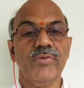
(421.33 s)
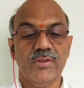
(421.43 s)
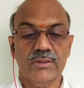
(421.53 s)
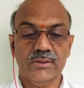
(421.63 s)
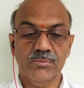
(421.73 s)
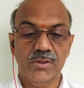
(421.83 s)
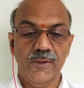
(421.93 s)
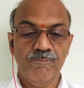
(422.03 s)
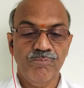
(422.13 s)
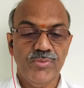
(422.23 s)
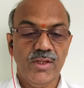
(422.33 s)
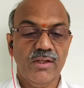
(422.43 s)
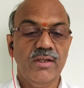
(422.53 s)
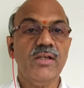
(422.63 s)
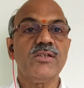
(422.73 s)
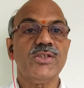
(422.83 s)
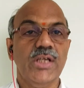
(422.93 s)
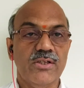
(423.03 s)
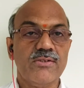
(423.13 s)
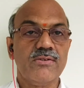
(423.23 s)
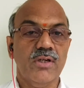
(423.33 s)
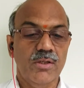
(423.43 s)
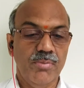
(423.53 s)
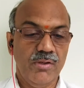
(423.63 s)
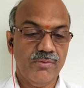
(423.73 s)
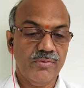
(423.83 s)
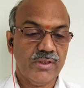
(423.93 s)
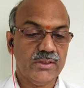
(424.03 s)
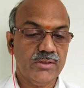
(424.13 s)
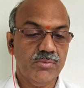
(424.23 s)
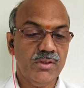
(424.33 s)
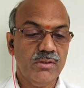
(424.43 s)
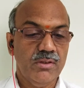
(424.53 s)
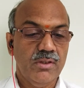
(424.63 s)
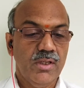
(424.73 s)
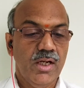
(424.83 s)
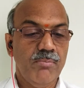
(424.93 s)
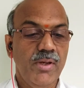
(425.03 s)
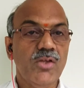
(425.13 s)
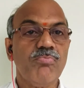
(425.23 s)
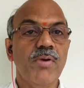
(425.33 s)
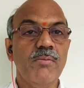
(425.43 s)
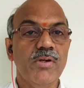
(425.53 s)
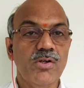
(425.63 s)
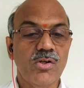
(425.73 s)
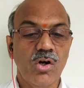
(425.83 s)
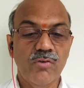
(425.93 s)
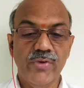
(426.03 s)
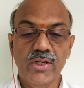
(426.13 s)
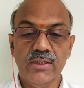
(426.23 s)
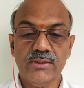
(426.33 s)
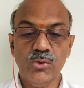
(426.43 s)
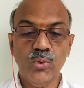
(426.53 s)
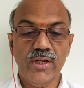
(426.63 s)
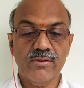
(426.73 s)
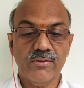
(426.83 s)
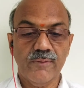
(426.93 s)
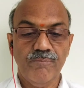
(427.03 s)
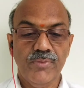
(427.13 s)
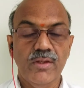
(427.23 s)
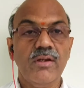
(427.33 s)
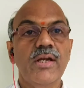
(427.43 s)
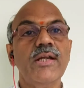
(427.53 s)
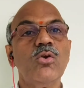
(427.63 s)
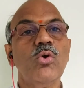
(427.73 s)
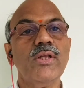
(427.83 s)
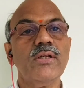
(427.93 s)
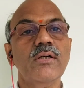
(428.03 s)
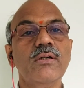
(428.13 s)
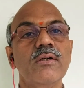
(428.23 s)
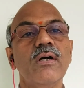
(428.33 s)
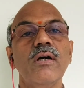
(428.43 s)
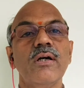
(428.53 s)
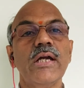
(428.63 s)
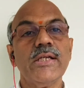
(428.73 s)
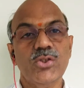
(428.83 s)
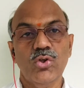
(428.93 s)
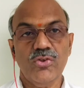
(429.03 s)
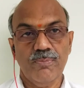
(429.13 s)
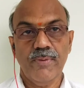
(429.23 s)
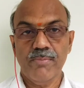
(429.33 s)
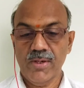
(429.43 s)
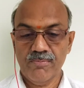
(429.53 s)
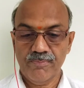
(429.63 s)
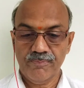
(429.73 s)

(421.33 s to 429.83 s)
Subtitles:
his customer, collects checks on behalf of his customer, and makes payment on various due dates, including the insurance premium.